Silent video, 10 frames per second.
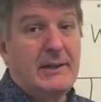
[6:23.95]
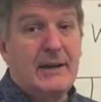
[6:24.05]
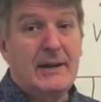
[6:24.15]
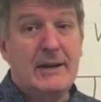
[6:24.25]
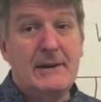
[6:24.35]

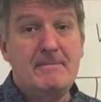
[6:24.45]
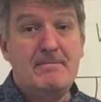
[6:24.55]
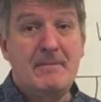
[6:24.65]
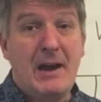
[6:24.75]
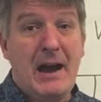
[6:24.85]

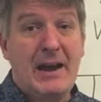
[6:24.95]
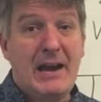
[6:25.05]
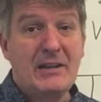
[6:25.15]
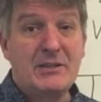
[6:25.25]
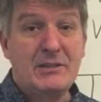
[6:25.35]
Um, I
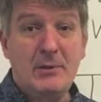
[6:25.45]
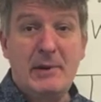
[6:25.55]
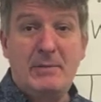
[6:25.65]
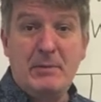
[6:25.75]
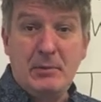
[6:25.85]
got so
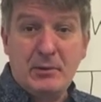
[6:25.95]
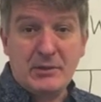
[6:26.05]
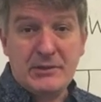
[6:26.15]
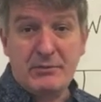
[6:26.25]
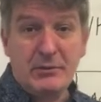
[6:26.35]
many people who are
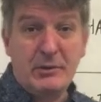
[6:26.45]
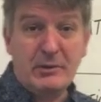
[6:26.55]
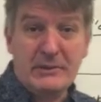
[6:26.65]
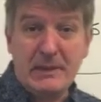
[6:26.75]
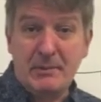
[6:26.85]
screwing,
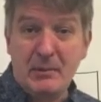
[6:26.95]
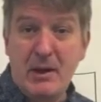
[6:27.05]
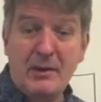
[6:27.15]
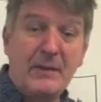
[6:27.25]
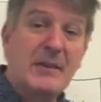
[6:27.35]
skipping
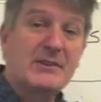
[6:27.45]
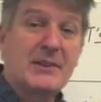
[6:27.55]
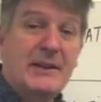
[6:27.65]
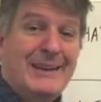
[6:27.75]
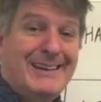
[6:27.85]
around in this.